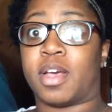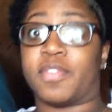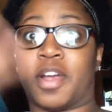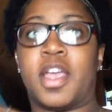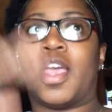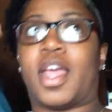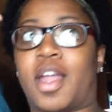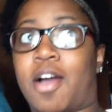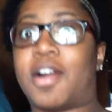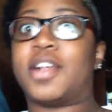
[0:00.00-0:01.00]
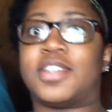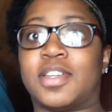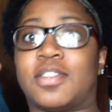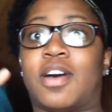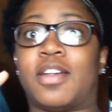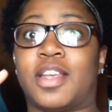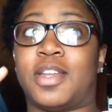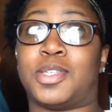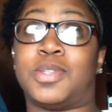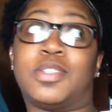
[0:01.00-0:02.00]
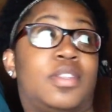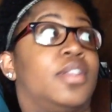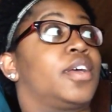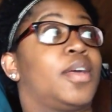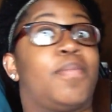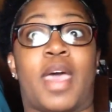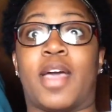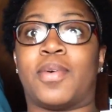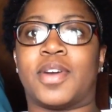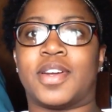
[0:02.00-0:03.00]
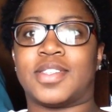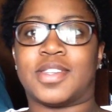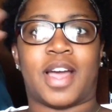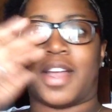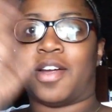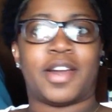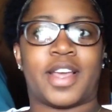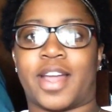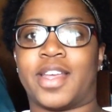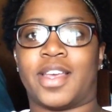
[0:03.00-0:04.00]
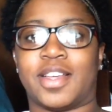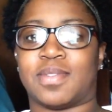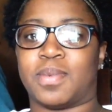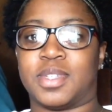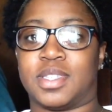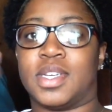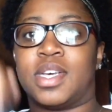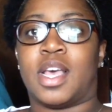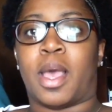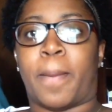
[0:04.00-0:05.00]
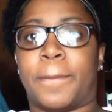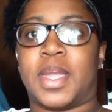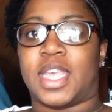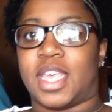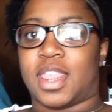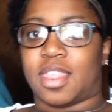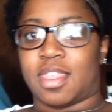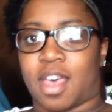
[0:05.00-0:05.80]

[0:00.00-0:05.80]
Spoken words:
cover, and I already saw that, you know, she was looking backwards, so I already kind of guessed what was beneath the